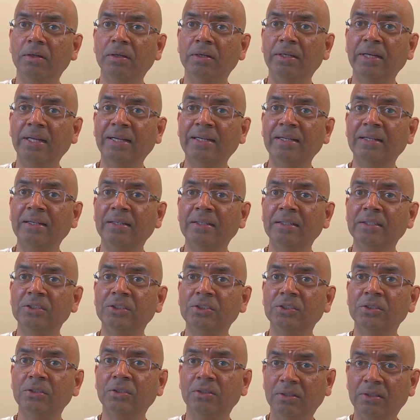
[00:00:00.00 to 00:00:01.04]

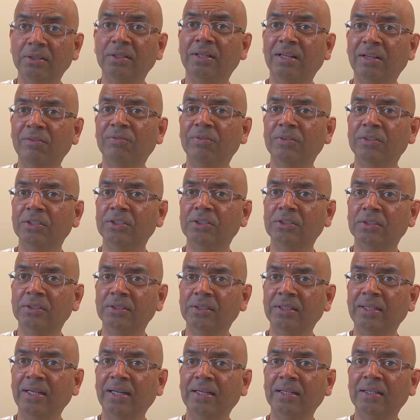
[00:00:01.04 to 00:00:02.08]
declaration,
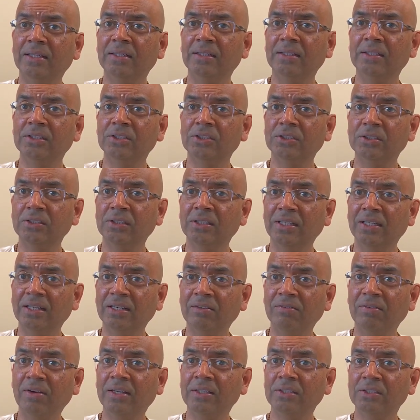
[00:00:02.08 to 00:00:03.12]
the
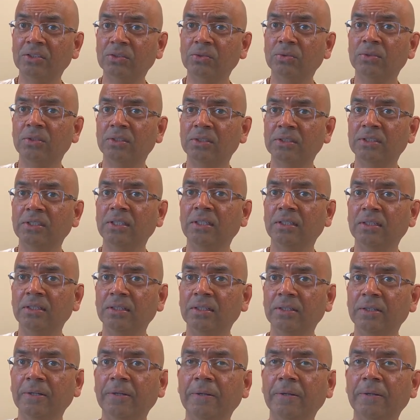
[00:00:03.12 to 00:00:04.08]
advice to the seeker,